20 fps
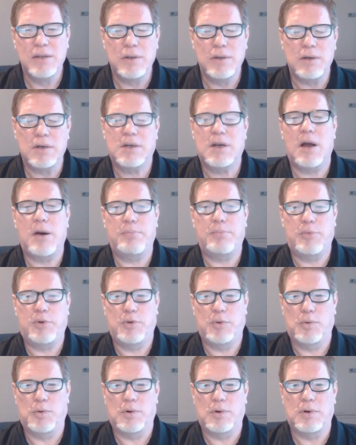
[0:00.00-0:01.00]
lookup
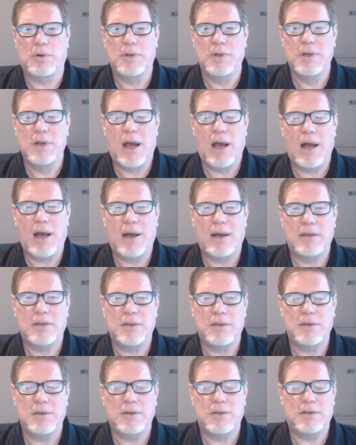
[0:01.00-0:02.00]
tool
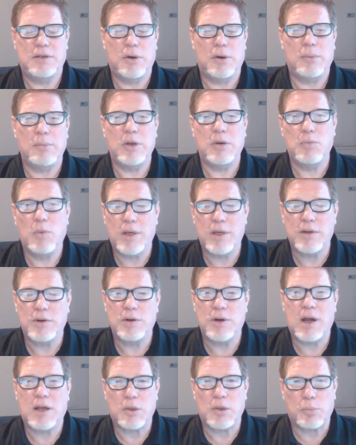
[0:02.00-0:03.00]
to determine whether or
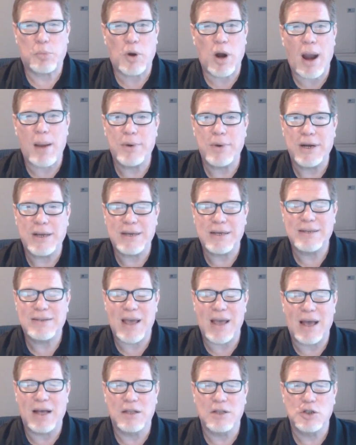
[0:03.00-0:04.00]
not the property
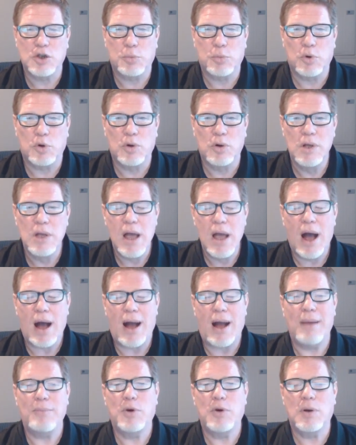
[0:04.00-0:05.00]
is eligible.
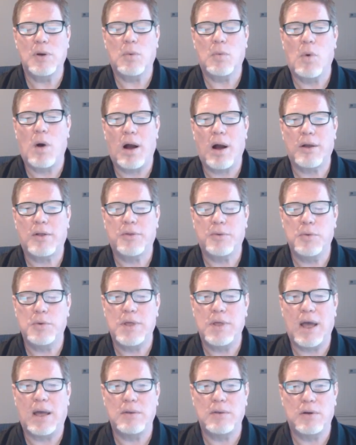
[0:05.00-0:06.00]
I'm going to walk through
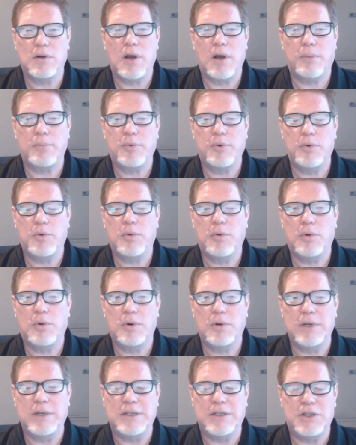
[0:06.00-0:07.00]
that lookup
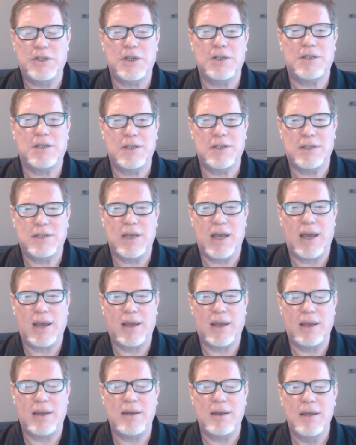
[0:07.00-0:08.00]
tool in just a
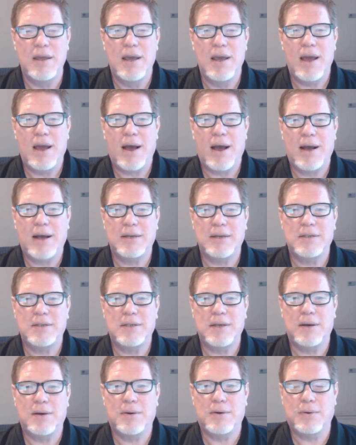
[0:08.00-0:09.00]
second.
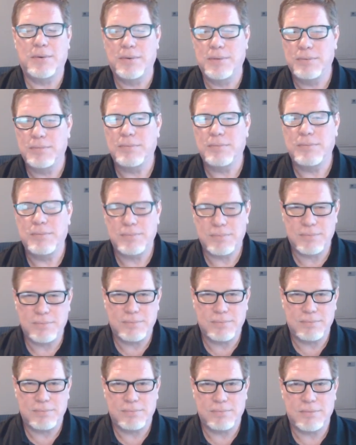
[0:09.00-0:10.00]
So
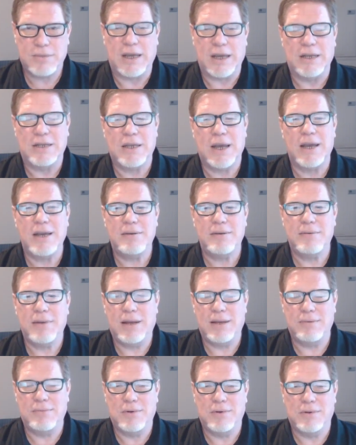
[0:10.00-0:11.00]
hang tight
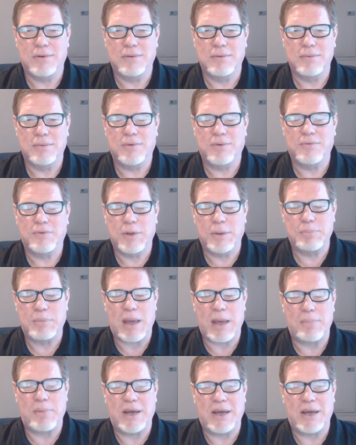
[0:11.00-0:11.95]
and we'll flip that